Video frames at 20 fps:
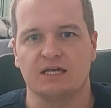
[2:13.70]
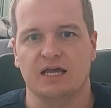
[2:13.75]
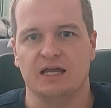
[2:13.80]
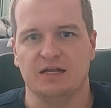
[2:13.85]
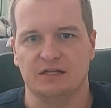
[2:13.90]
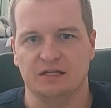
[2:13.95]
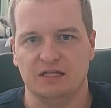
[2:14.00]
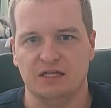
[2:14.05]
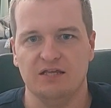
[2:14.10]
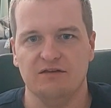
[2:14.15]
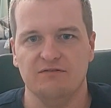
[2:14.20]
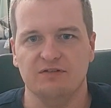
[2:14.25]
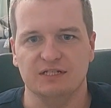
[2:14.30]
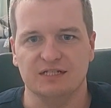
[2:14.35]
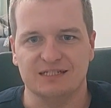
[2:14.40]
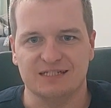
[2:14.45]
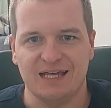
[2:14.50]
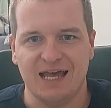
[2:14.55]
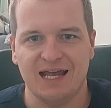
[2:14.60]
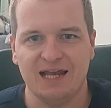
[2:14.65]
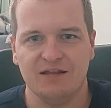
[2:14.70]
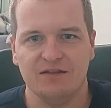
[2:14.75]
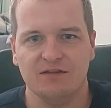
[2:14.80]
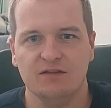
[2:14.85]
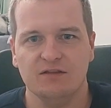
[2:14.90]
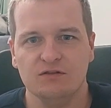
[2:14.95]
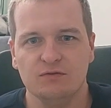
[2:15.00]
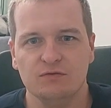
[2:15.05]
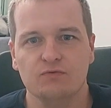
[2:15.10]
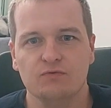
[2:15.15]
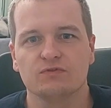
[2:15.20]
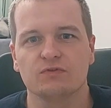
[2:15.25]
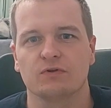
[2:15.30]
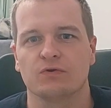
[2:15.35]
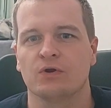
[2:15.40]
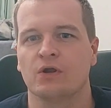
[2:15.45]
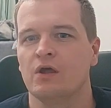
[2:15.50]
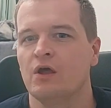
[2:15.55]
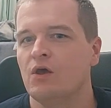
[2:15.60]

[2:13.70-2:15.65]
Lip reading: and even telling the user